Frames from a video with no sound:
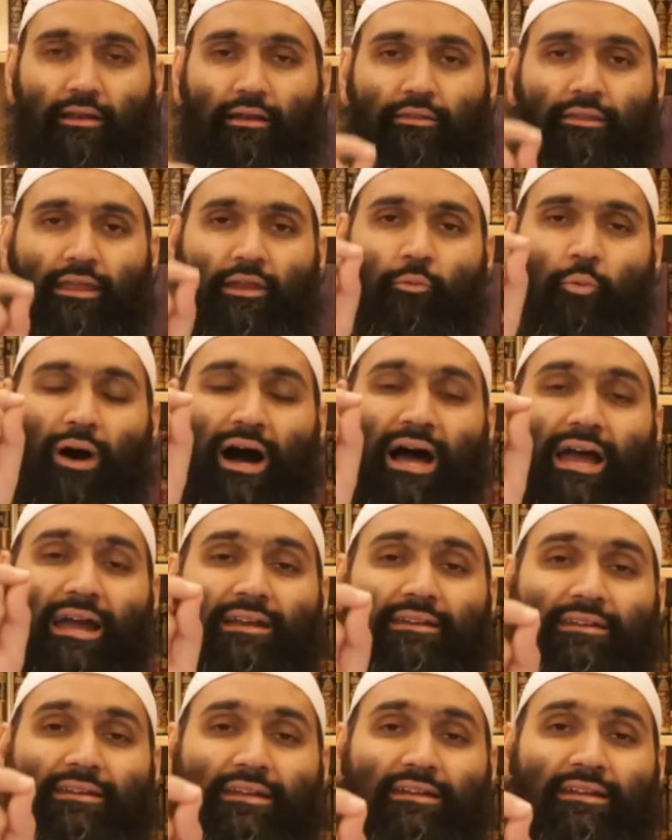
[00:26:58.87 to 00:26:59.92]
then why
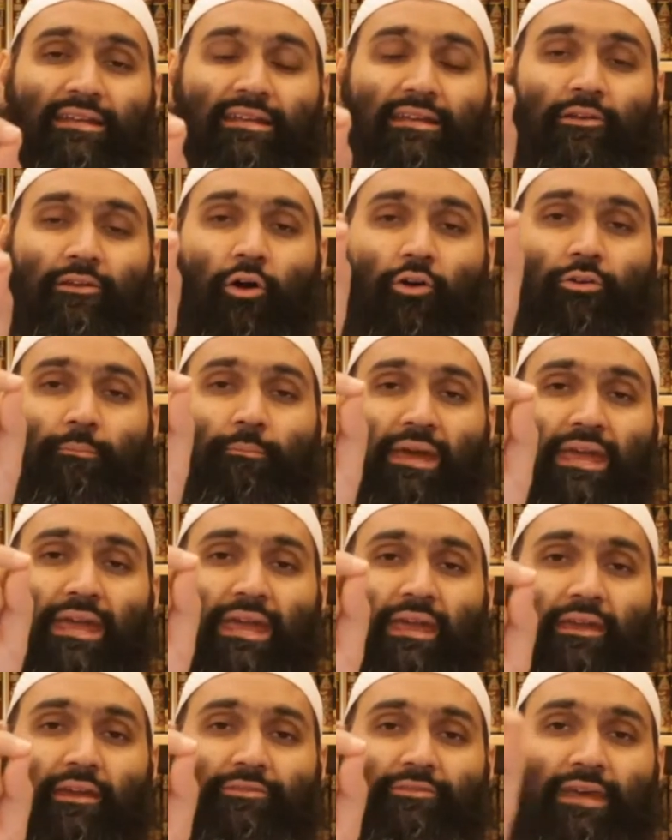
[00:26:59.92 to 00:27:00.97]
did he not make
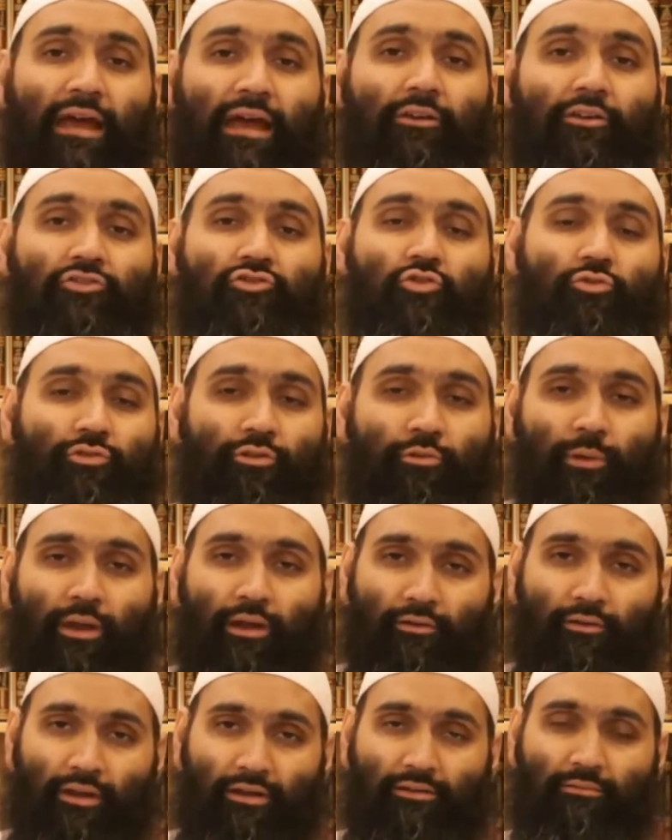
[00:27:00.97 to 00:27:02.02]
his elder children
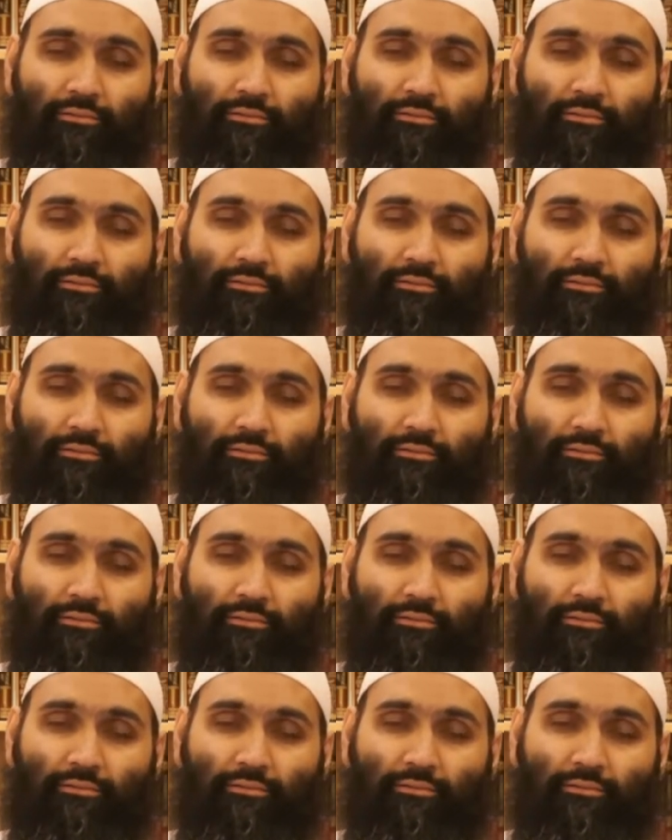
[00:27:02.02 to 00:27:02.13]
wear it?